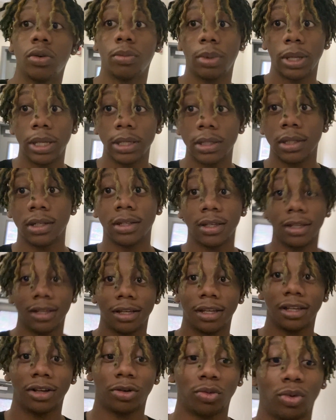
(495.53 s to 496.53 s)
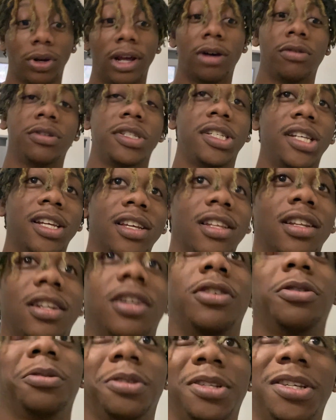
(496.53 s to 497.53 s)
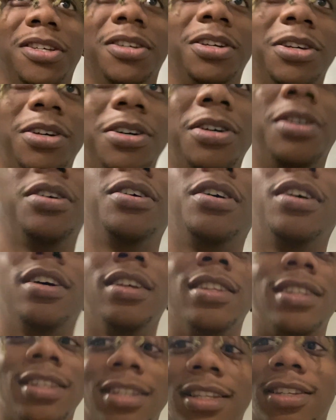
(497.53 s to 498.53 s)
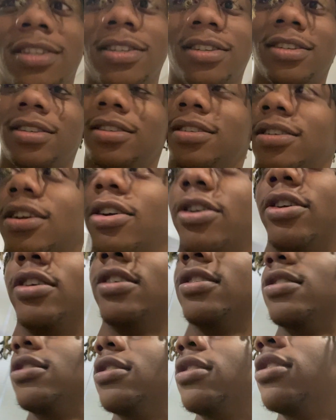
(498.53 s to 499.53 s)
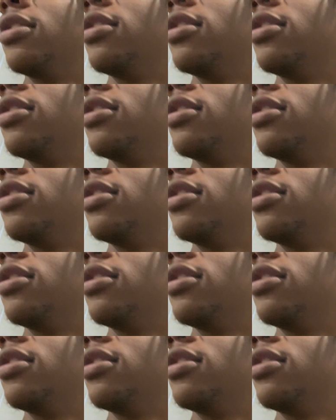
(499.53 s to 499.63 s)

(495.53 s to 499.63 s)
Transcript: basically, when I was checking in the hotel, this is crazy.